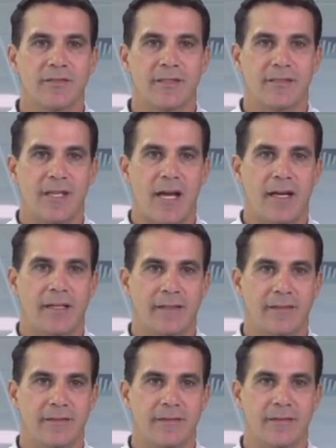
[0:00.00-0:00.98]

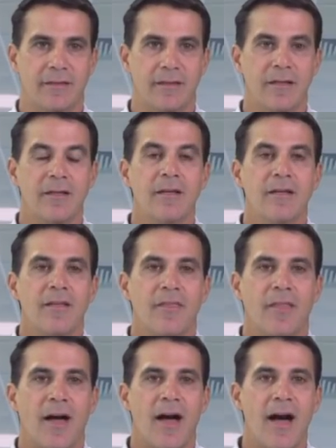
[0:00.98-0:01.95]
societies.
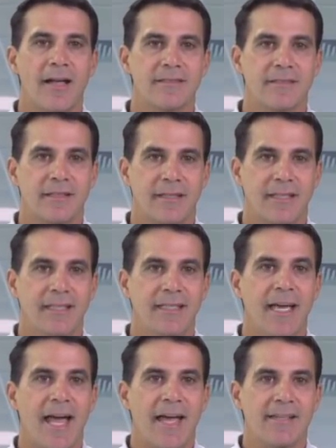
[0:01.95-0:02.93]
The Hadza
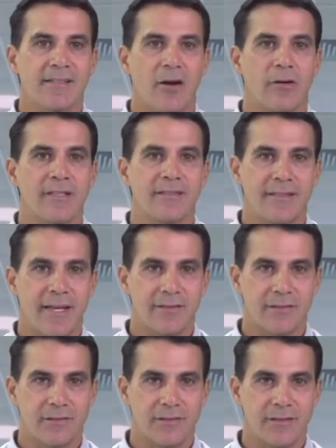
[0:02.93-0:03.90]
eat as our
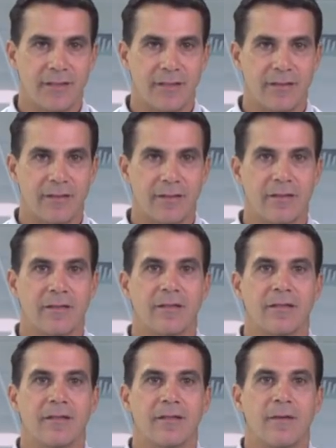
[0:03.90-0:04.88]
ancestors did,
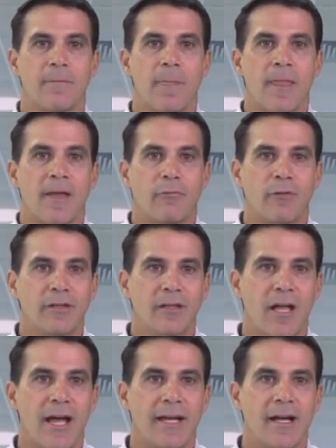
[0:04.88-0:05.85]

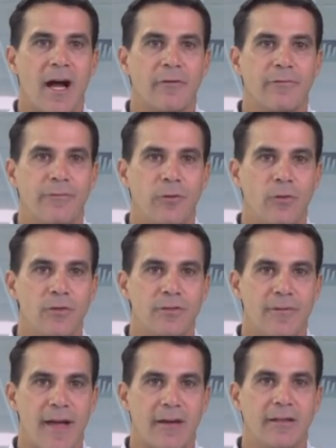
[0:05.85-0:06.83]
relying on foods
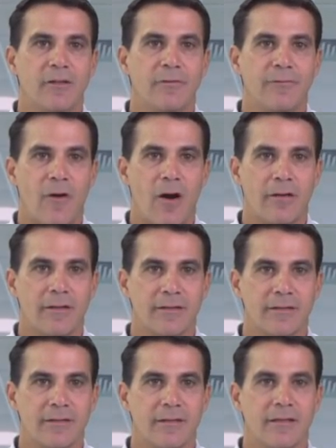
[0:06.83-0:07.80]
found in the
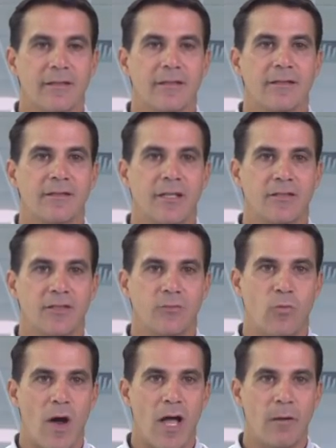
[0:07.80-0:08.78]
forest, such as
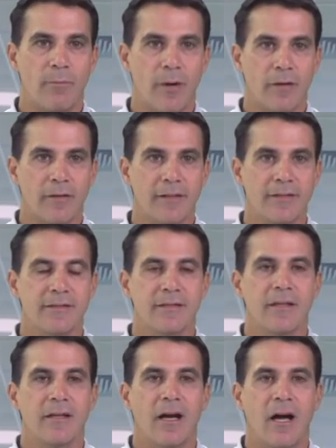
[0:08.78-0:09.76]
wild berries,
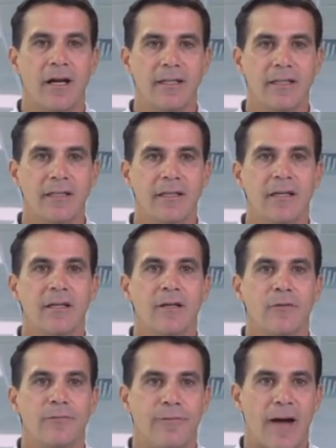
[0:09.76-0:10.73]
honey,
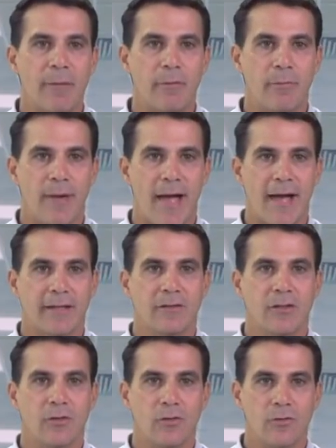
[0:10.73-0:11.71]
fiber-packed
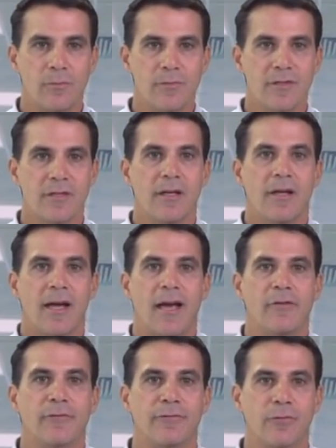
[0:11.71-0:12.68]
legumes,
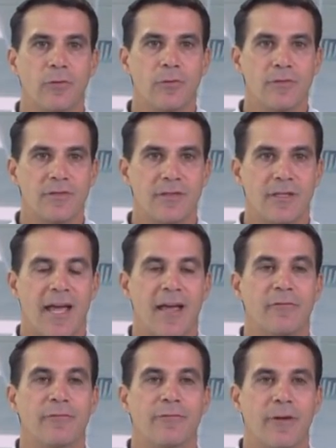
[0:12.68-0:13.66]
and fruits
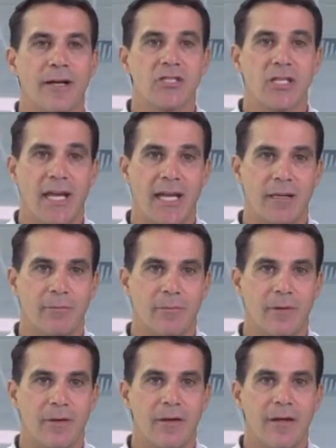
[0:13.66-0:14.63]
and fresh game.
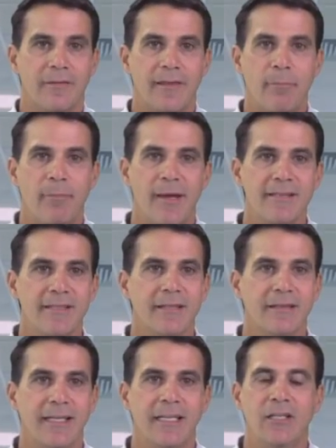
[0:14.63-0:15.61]
They
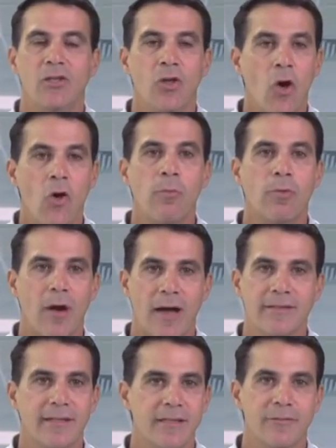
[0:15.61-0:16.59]
basically eat no
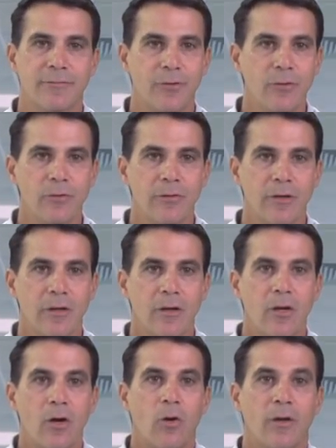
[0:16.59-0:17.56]
processed food,
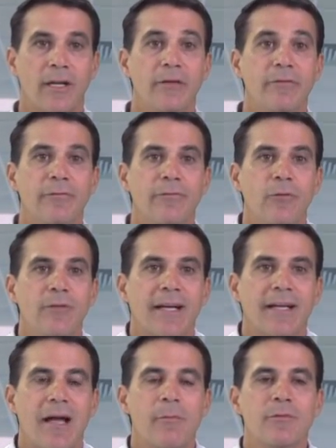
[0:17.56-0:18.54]
or even food
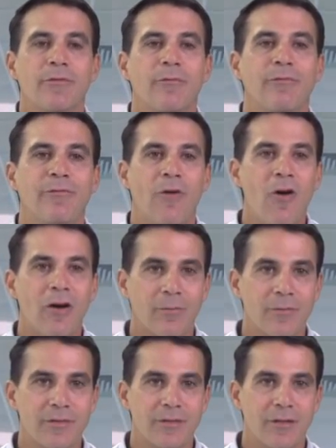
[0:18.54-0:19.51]
that comes from
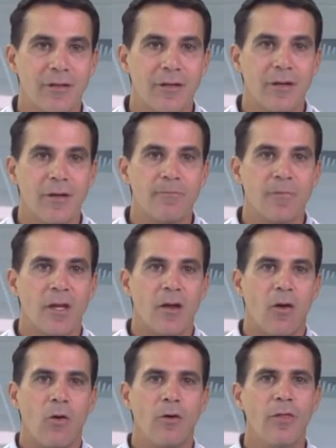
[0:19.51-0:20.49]
farms.
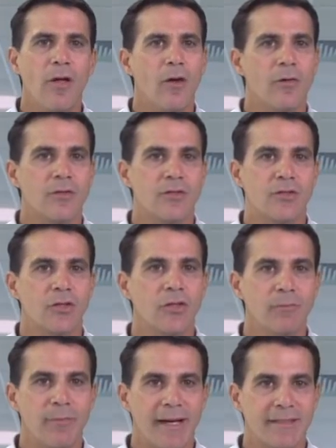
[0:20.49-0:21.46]
Although
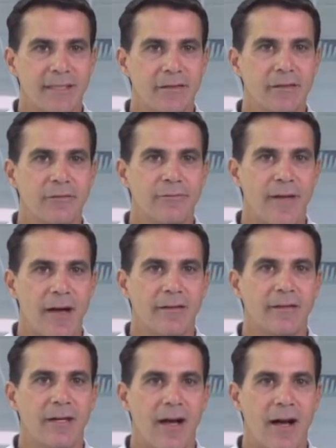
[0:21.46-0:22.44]
certain bacteria found
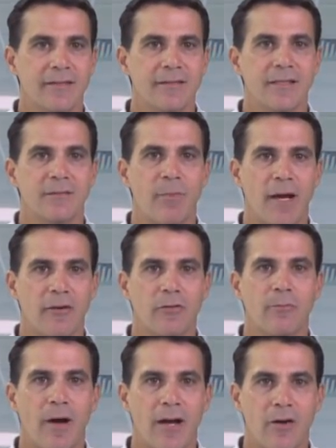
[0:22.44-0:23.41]
in the Hadza's
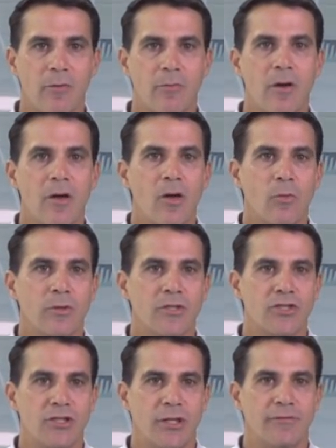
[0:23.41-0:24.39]
microbiome would
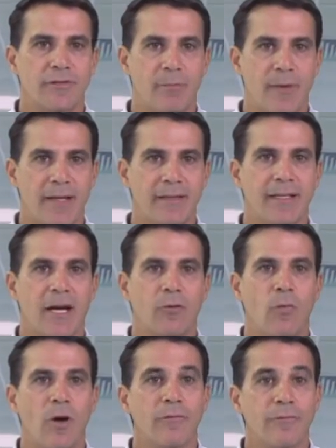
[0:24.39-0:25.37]
shift depending
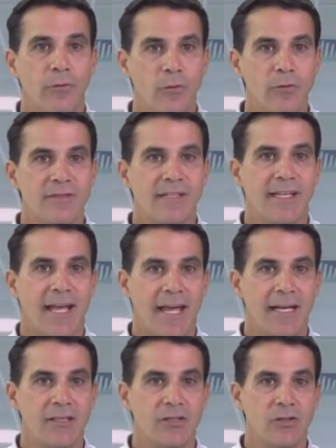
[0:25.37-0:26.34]
on what foods they
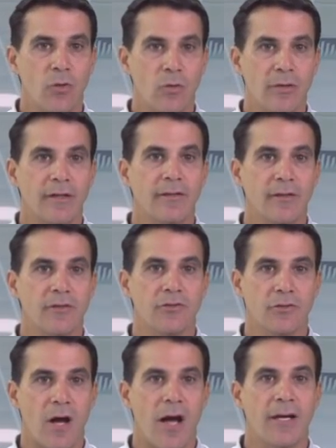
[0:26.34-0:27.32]
ate during their
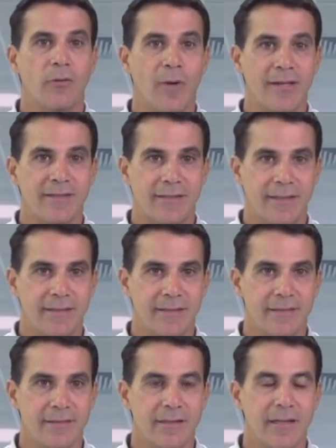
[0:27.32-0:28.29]
dry and wet
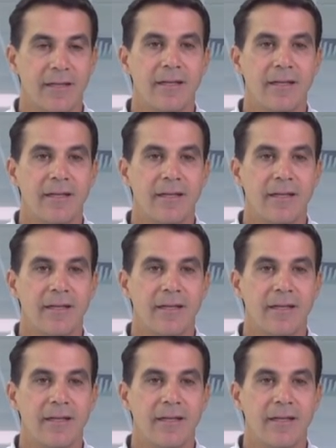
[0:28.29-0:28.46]
seasons,